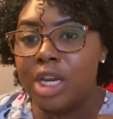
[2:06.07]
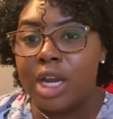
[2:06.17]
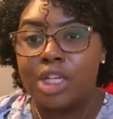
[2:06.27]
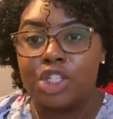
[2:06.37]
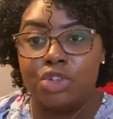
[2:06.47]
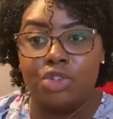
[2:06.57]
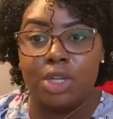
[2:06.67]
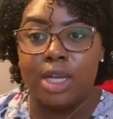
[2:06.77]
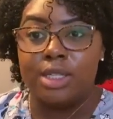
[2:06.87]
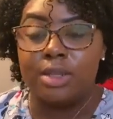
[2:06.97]
and I showed you
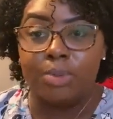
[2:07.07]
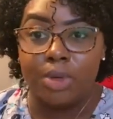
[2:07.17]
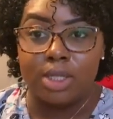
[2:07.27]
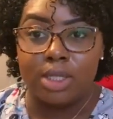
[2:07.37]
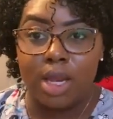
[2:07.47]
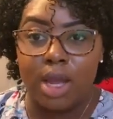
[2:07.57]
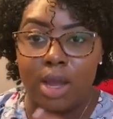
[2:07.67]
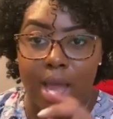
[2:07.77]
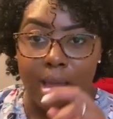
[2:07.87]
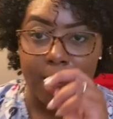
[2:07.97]
guys the books that
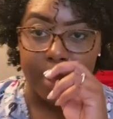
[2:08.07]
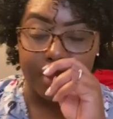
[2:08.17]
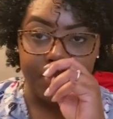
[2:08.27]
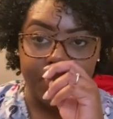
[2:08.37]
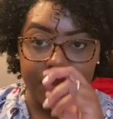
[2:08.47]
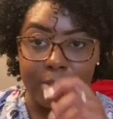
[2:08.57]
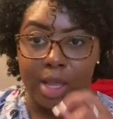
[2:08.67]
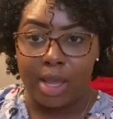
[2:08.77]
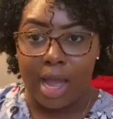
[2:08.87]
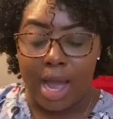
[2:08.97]
I had
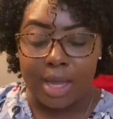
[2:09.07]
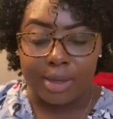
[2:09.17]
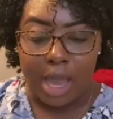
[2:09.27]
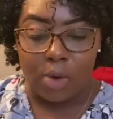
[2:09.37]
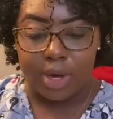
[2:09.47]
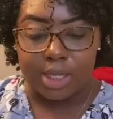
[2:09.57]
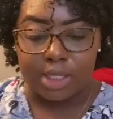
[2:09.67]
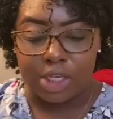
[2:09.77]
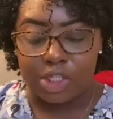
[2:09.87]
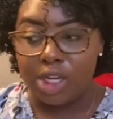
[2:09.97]
got at
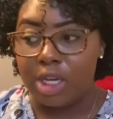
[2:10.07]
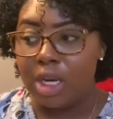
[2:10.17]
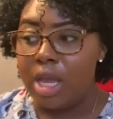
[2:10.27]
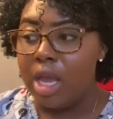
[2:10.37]
orientation,